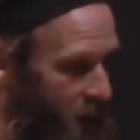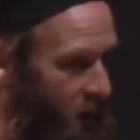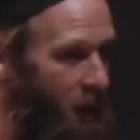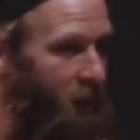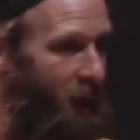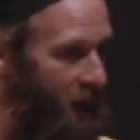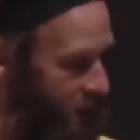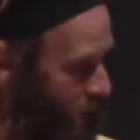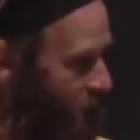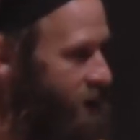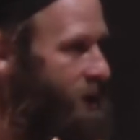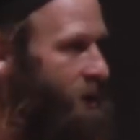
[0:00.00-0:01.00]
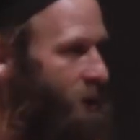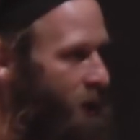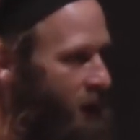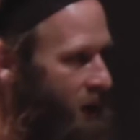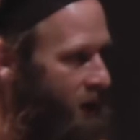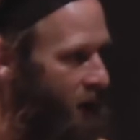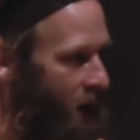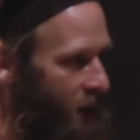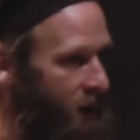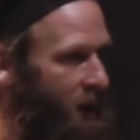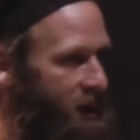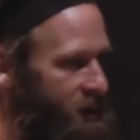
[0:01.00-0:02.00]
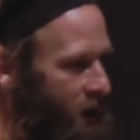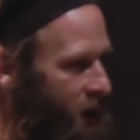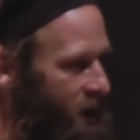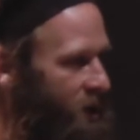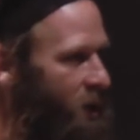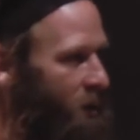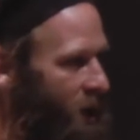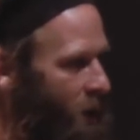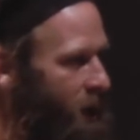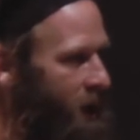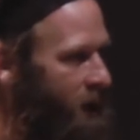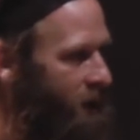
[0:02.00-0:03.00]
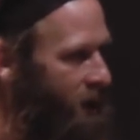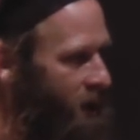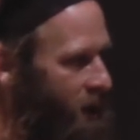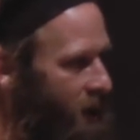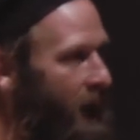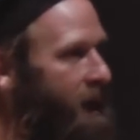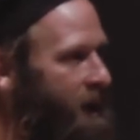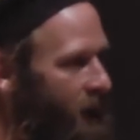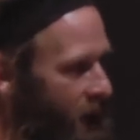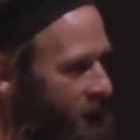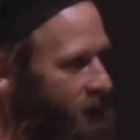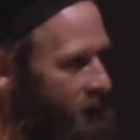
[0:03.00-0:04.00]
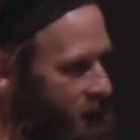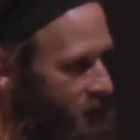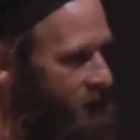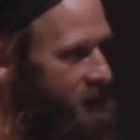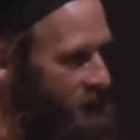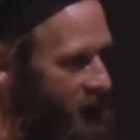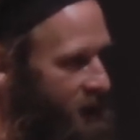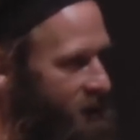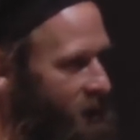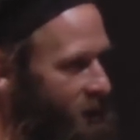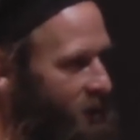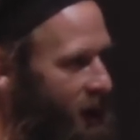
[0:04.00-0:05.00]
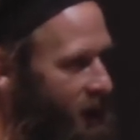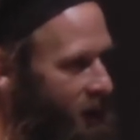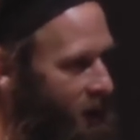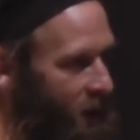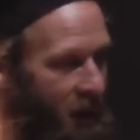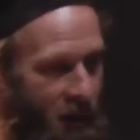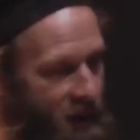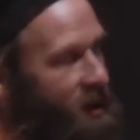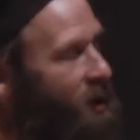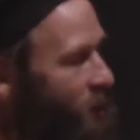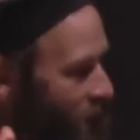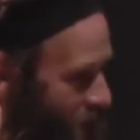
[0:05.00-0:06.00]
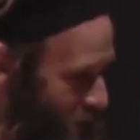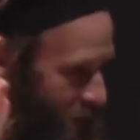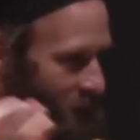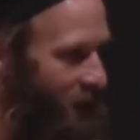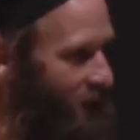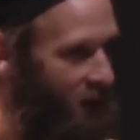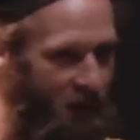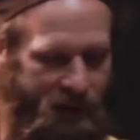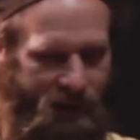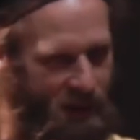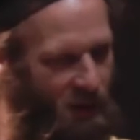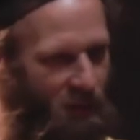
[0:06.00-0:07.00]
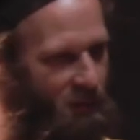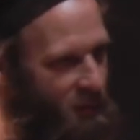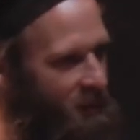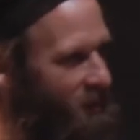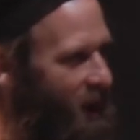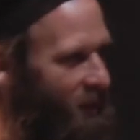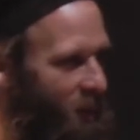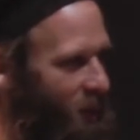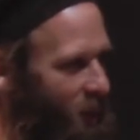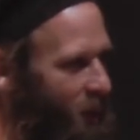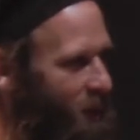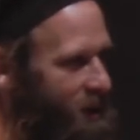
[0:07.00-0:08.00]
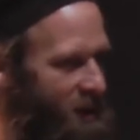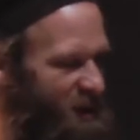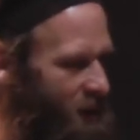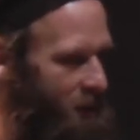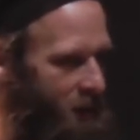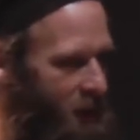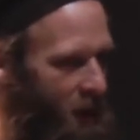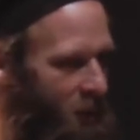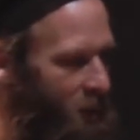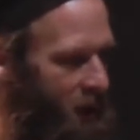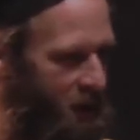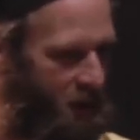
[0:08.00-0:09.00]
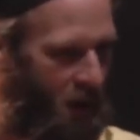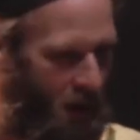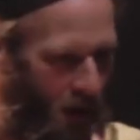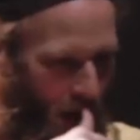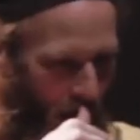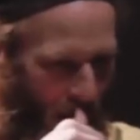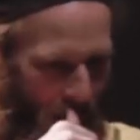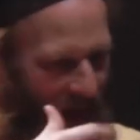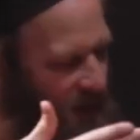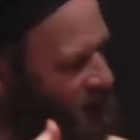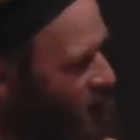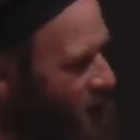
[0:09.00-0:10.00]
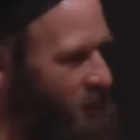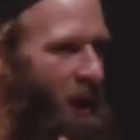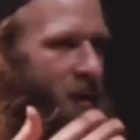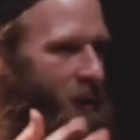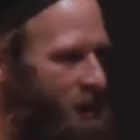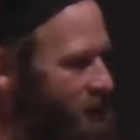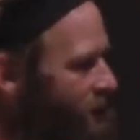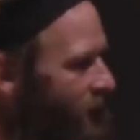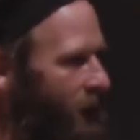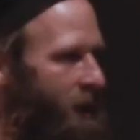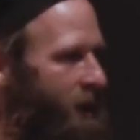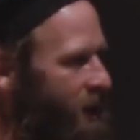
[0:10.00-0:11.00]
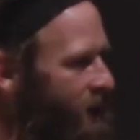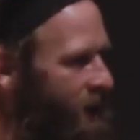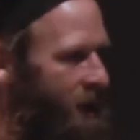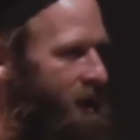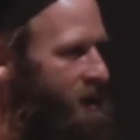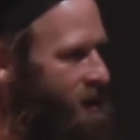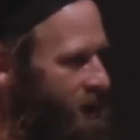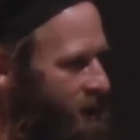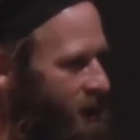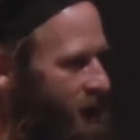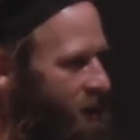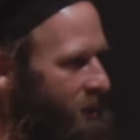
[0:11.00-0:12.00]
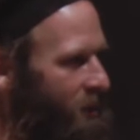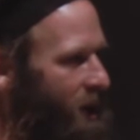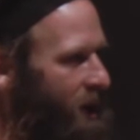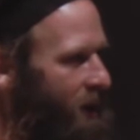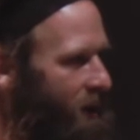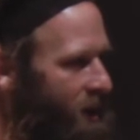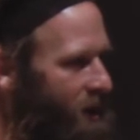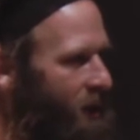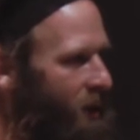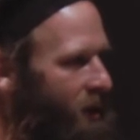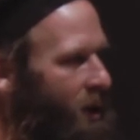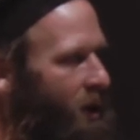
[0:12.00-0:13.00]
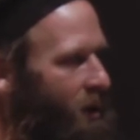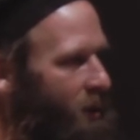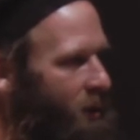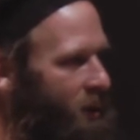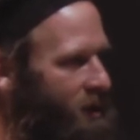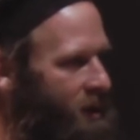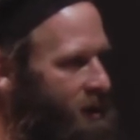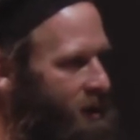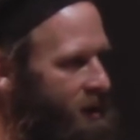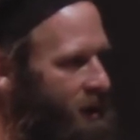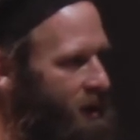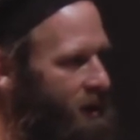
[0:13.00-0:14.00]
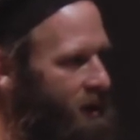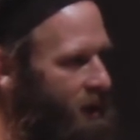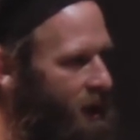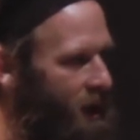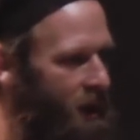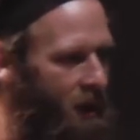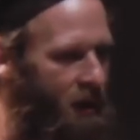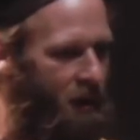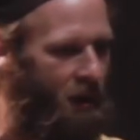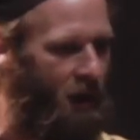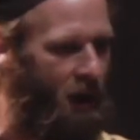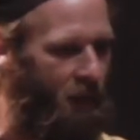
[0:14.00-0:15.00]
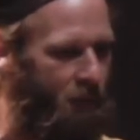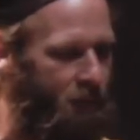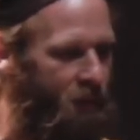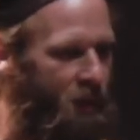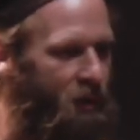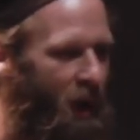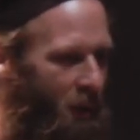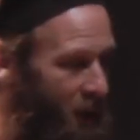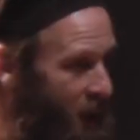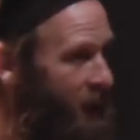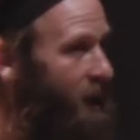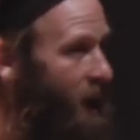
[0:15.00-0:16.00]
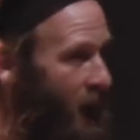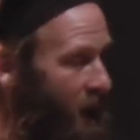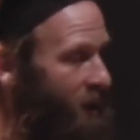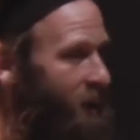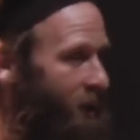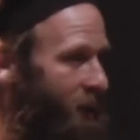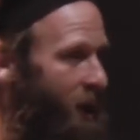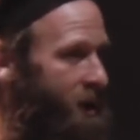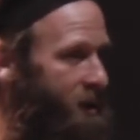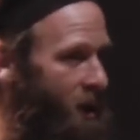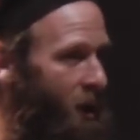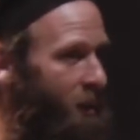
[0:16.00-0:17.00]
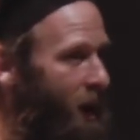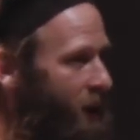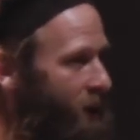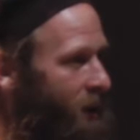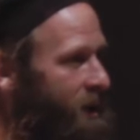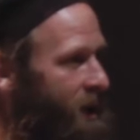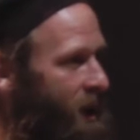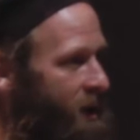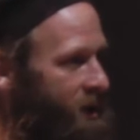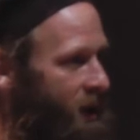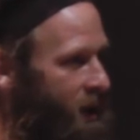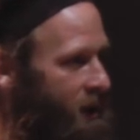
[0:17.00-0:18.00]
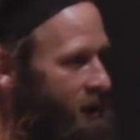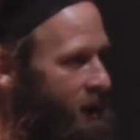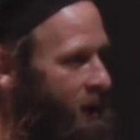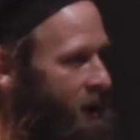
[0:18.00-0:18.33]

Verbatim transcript: you know he plays, for instance, with uh, the legendary Joe McQueen, the 99 year old saxophone player. Who they're still performing. You know, they still have performances every couple weeks. Um, he you know he plays with Talia Keys and, and many of these other notable musicians in in um, Utah. But he and I have been friends going back to our teenage years,